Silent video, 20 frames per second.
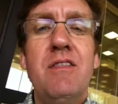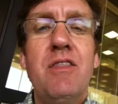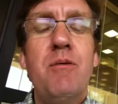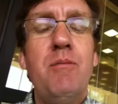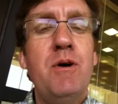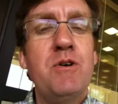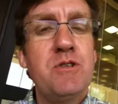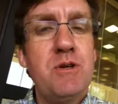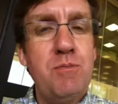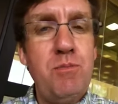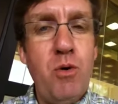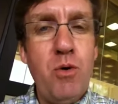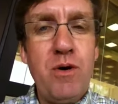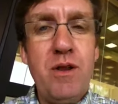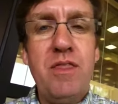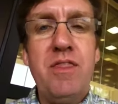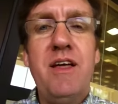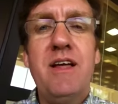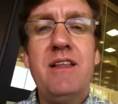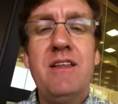The most
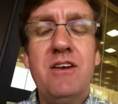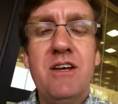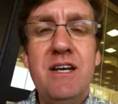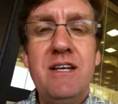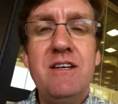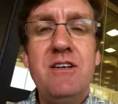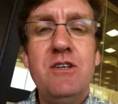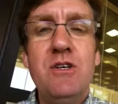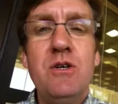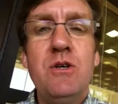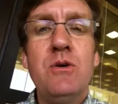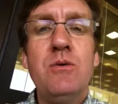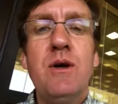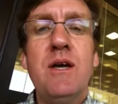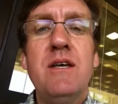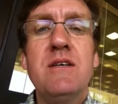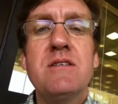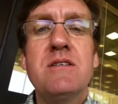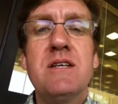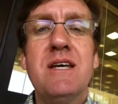important thing you need to do
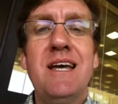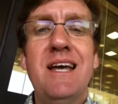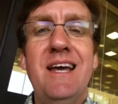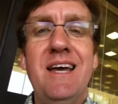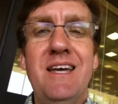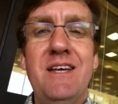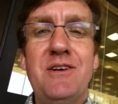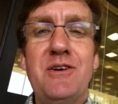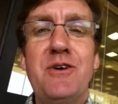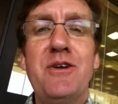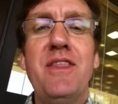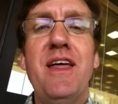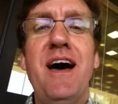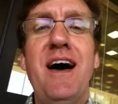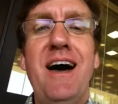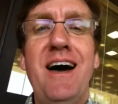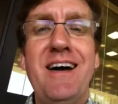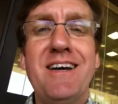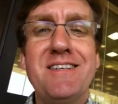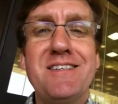is to enter the
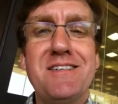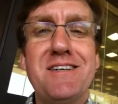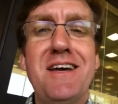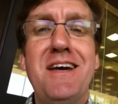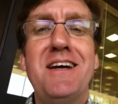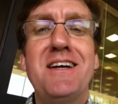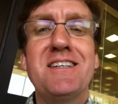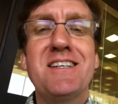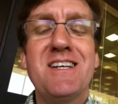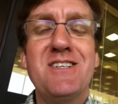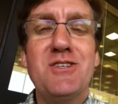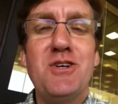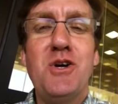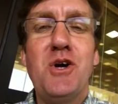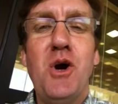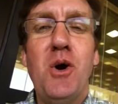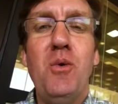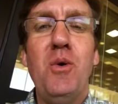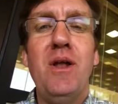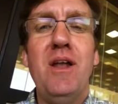high stakes as you
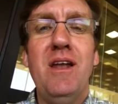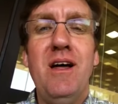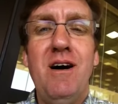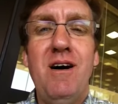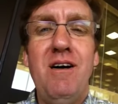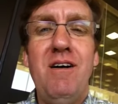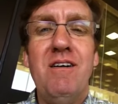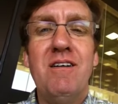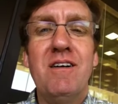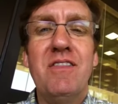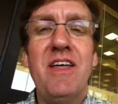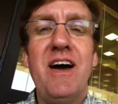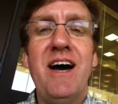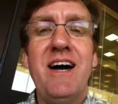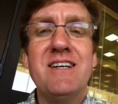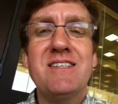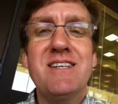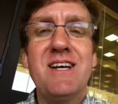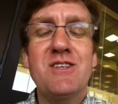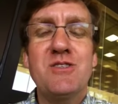go along, the
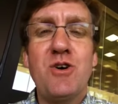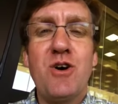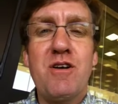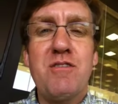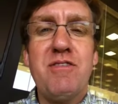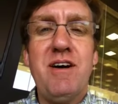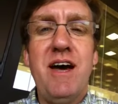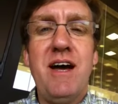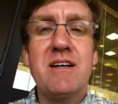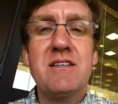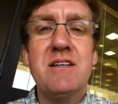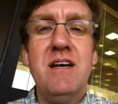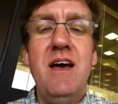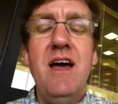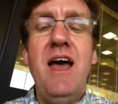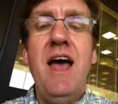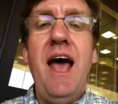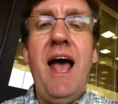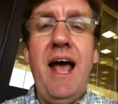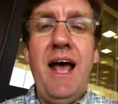high stakes artifacts,
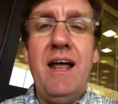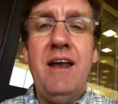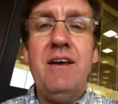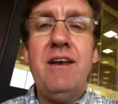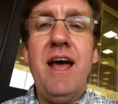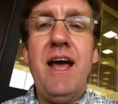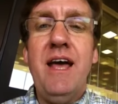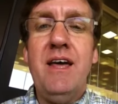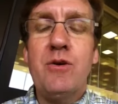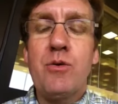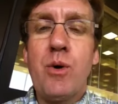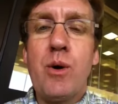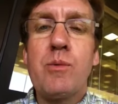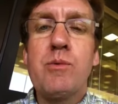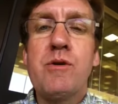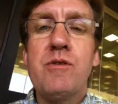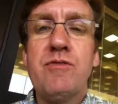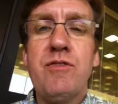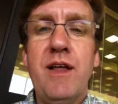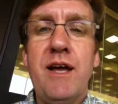and enter a
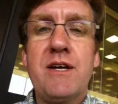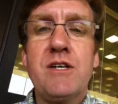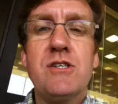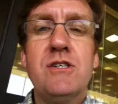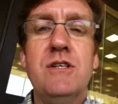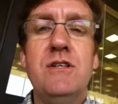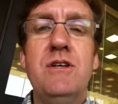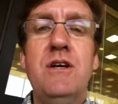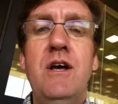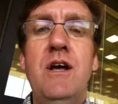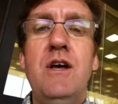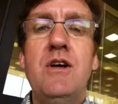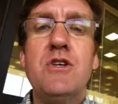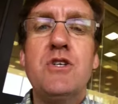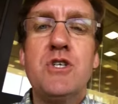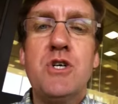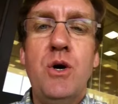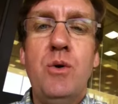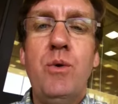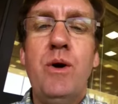reflection
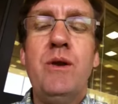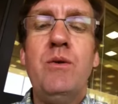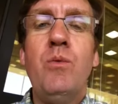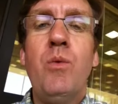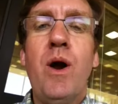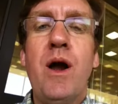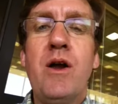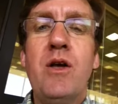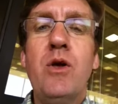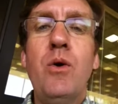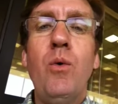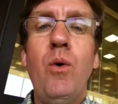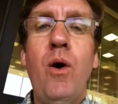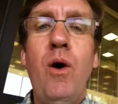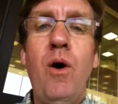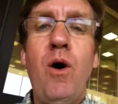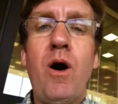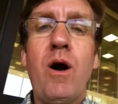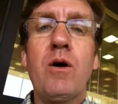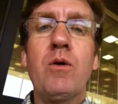showing where you
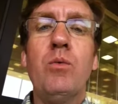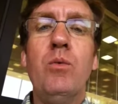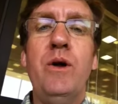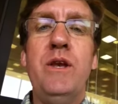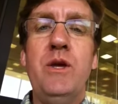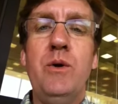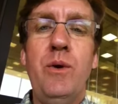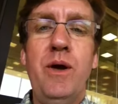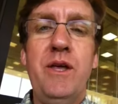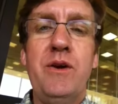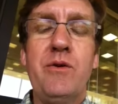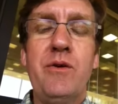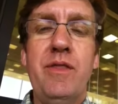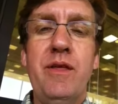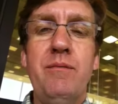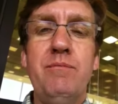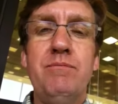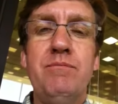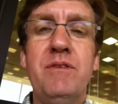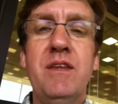are when you enter
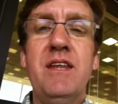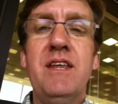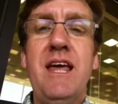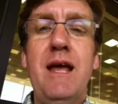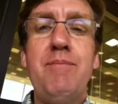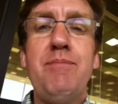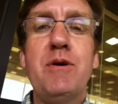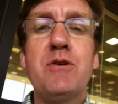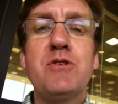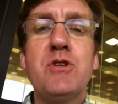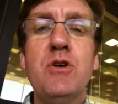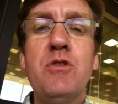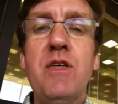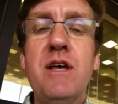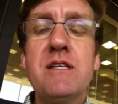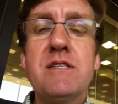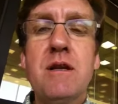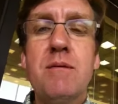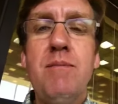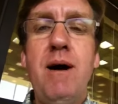them. Keep those two
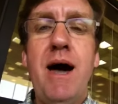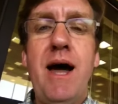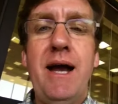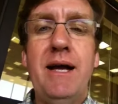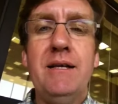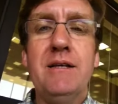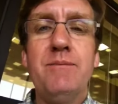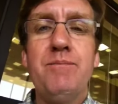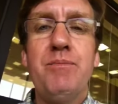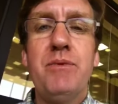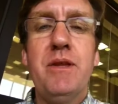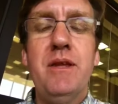things in mind.